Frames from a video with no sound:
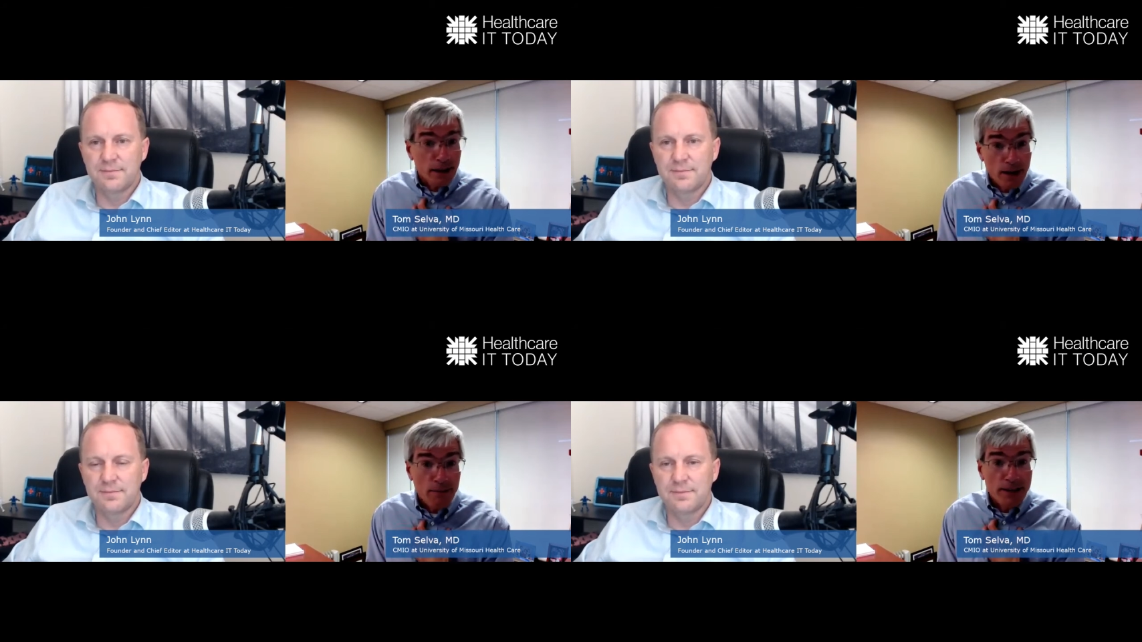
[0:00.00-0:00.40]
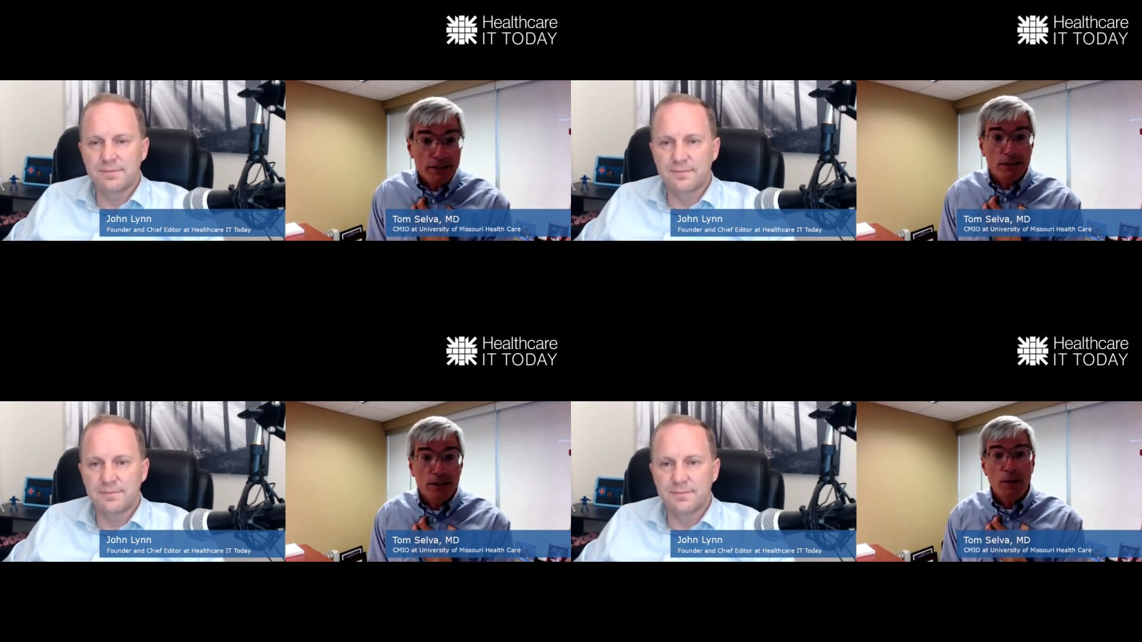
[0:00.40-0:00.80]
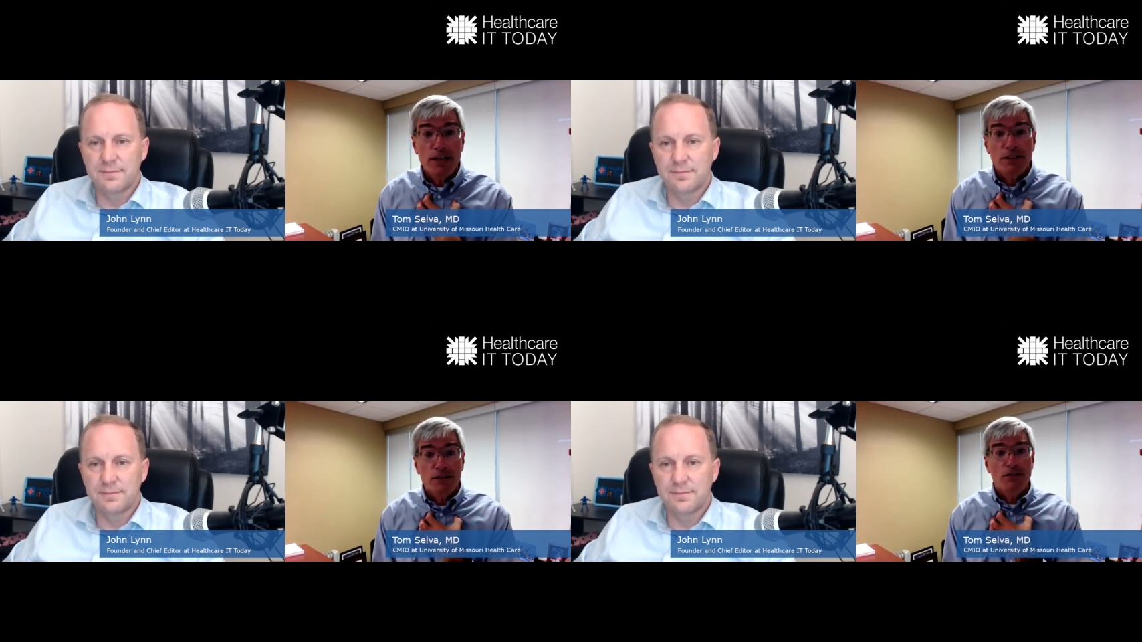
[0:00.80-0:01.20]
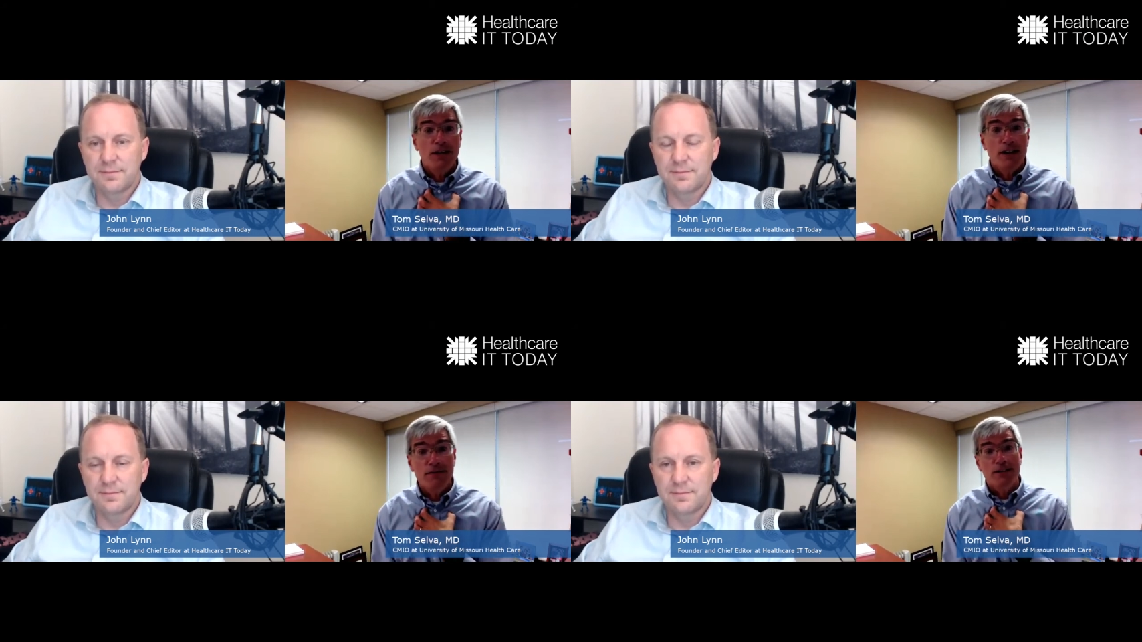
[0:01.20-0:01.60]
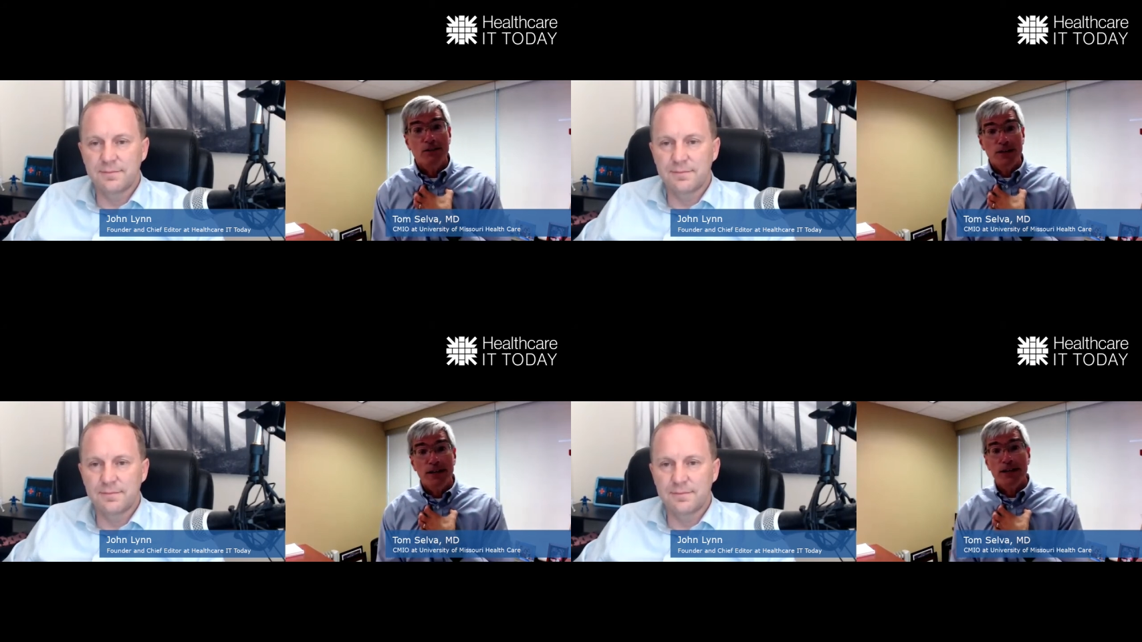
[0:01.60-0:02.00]
Speaker 1: I mean, I still see patients three half days
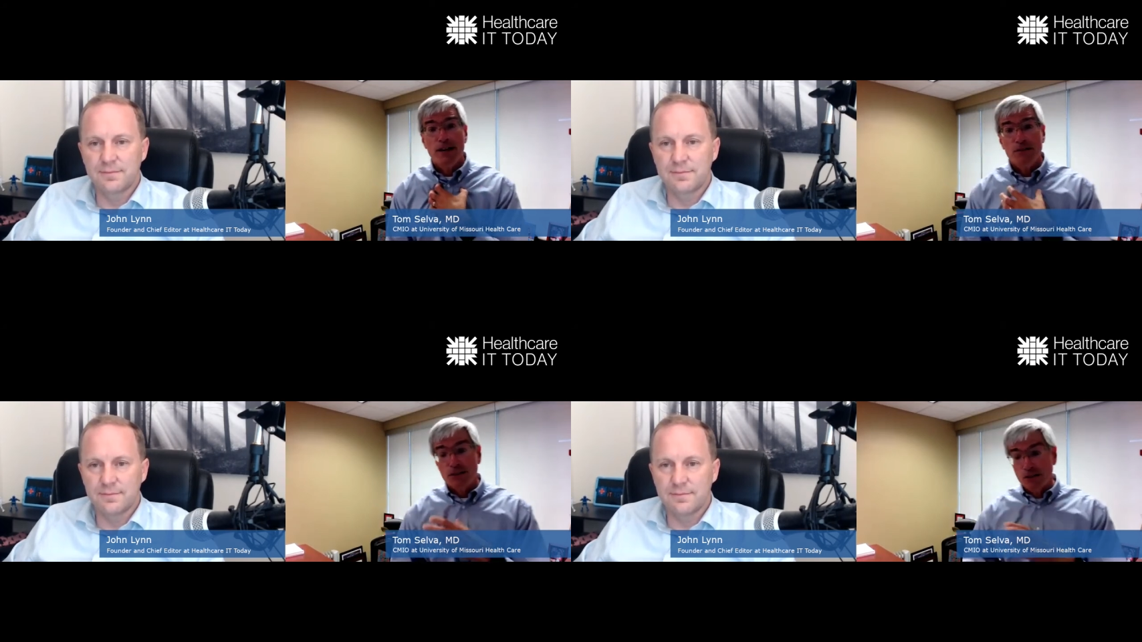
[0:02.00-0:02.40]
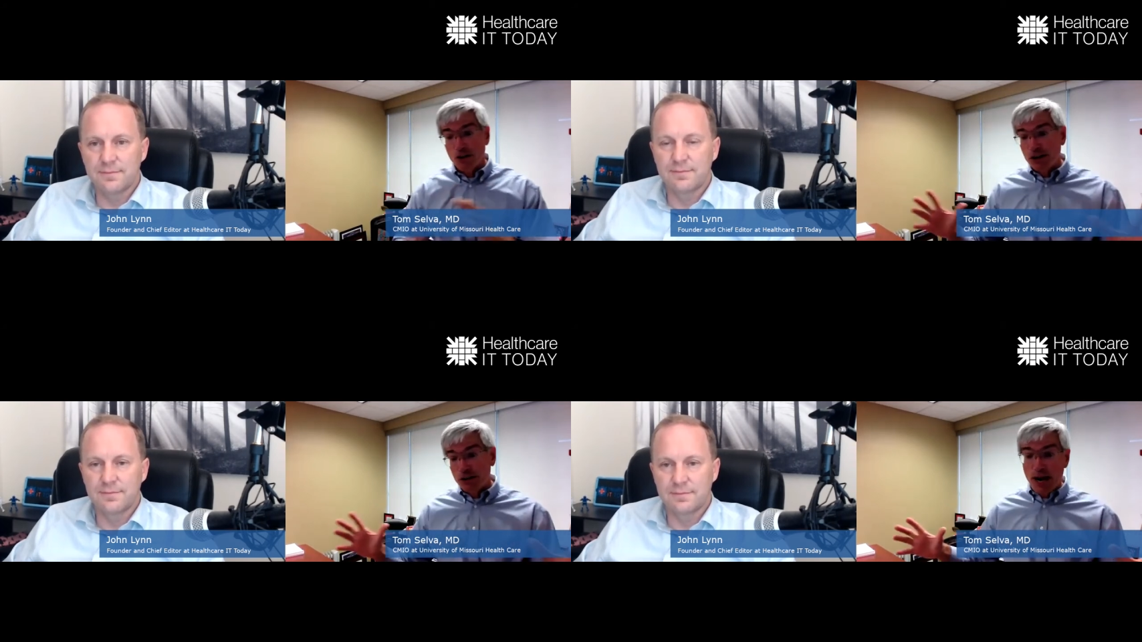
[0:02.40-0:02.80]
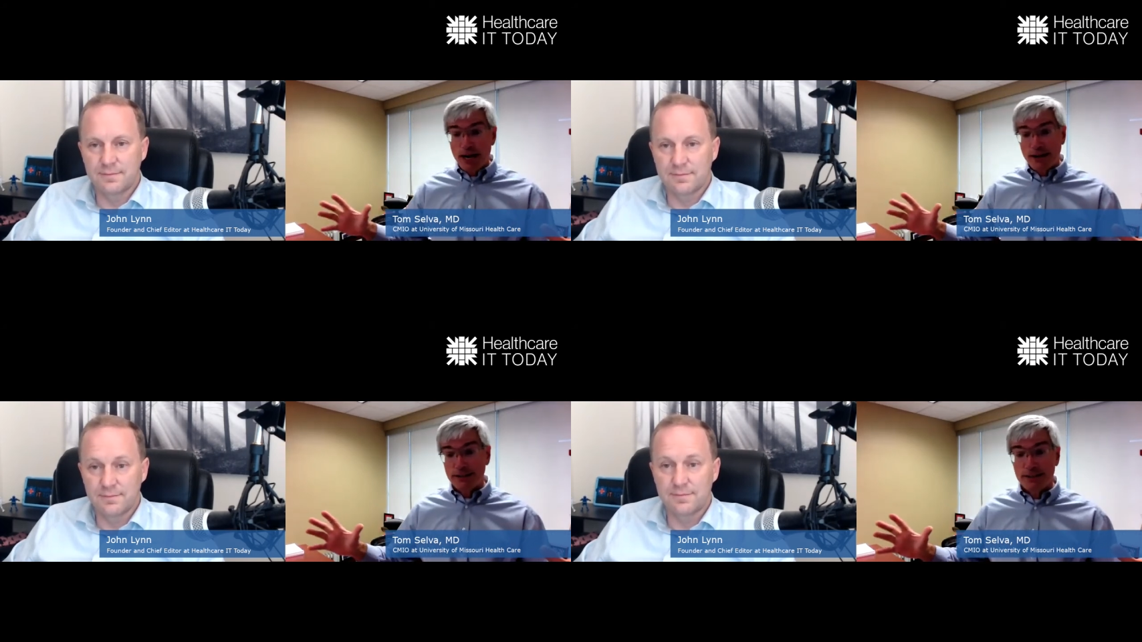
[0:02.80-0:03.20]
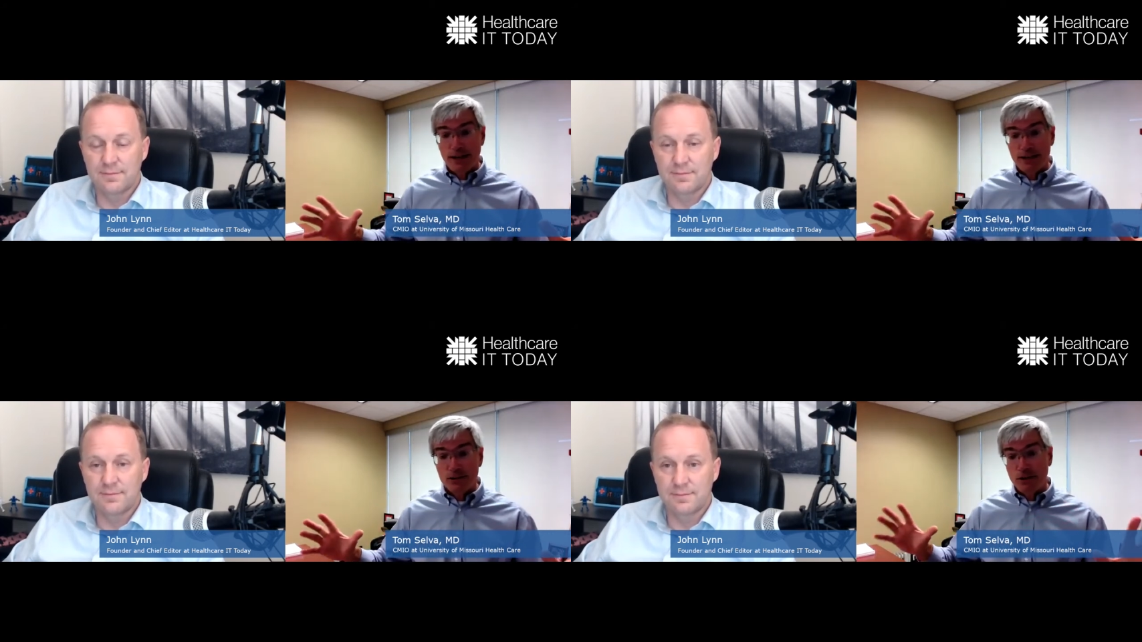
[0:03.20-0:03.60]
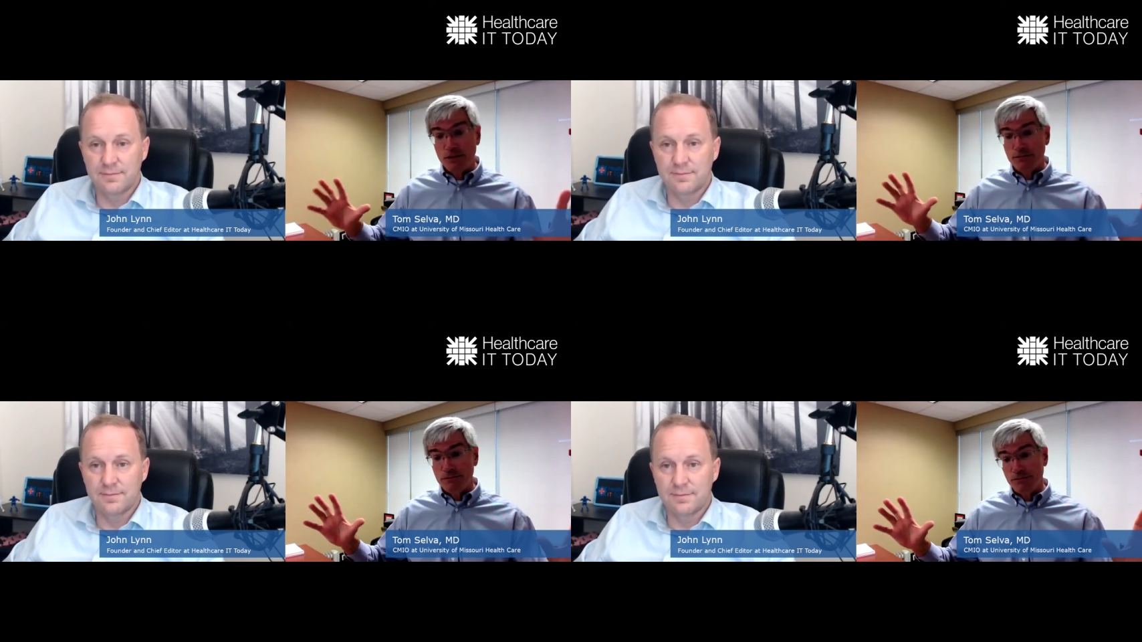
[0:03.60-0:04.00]
a week. I have this large practice that I sort of